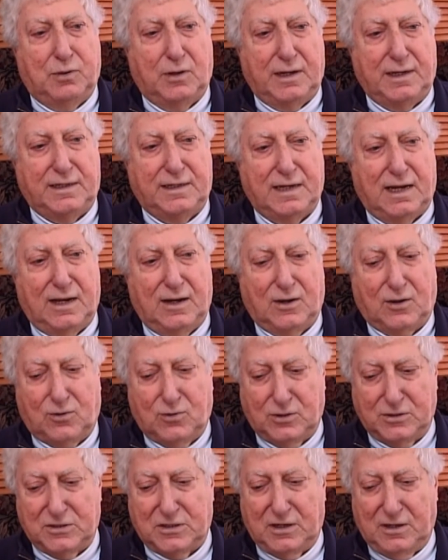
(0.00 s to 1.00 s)
put it down a
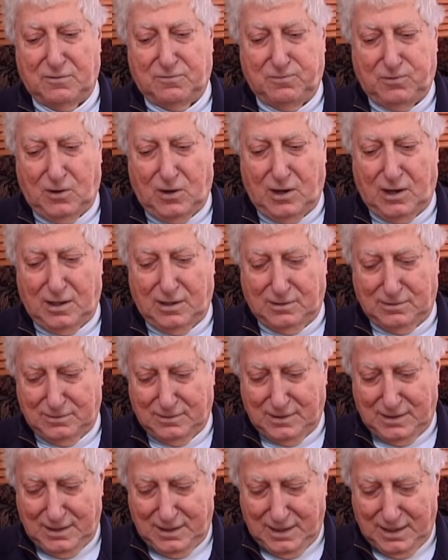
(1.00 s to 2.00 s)
cushion of
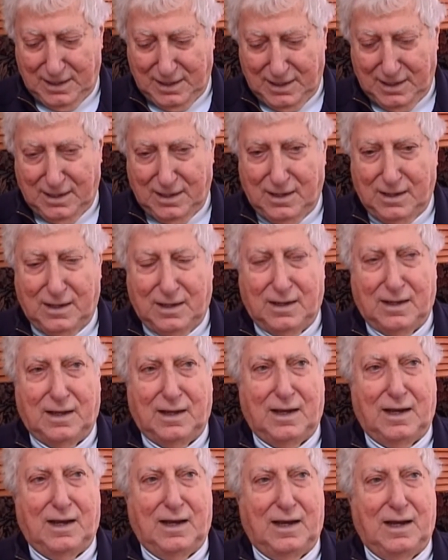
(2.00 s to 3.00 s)

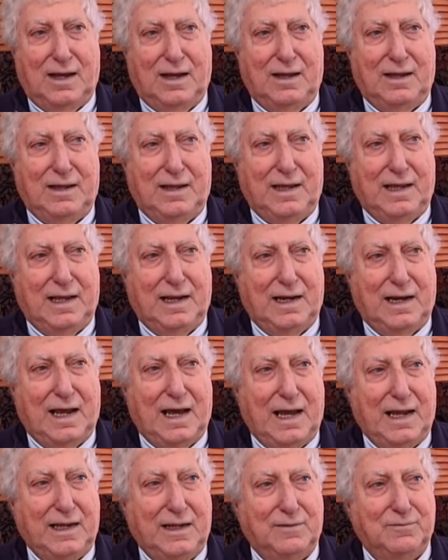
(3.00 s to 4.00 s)
fall. And
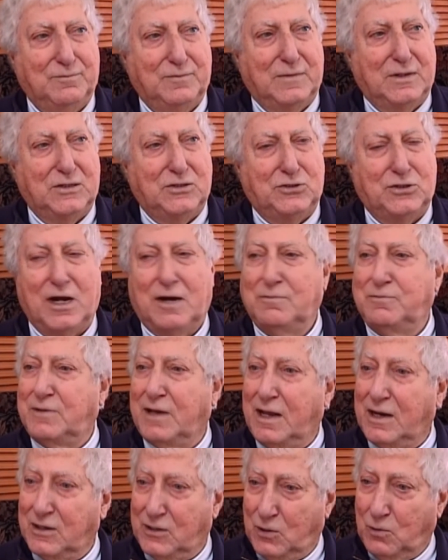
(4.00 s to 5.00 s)
I jumped
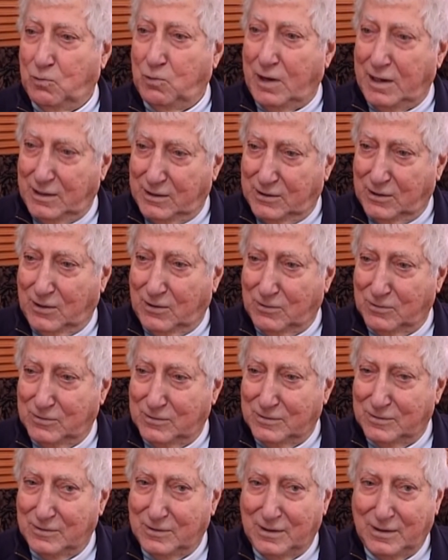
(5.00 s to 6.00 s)
out of the window
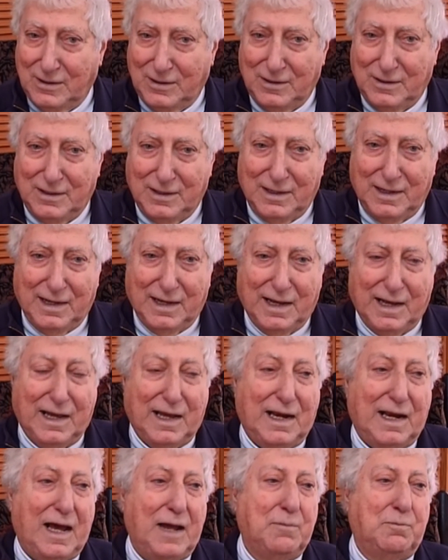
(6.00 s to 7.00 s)

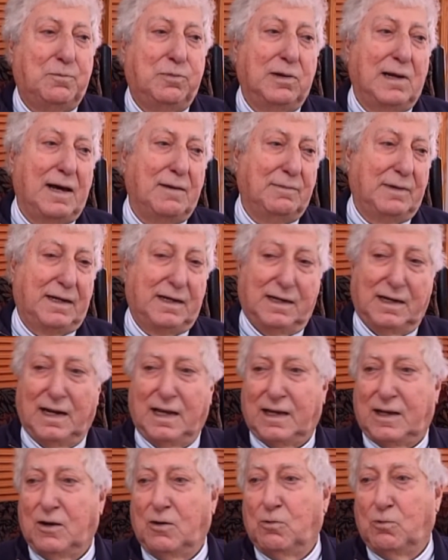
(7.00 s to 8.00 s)
and I plummeted
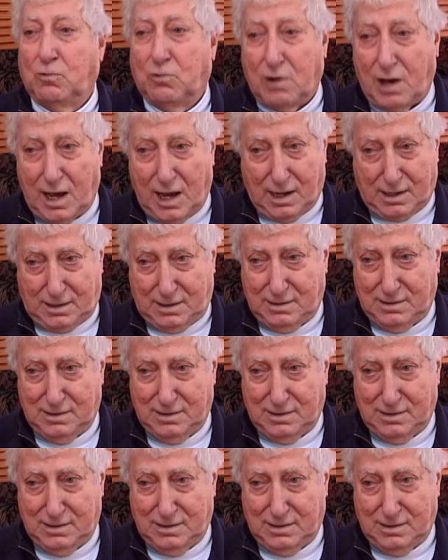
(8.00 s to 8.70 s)
like a rock.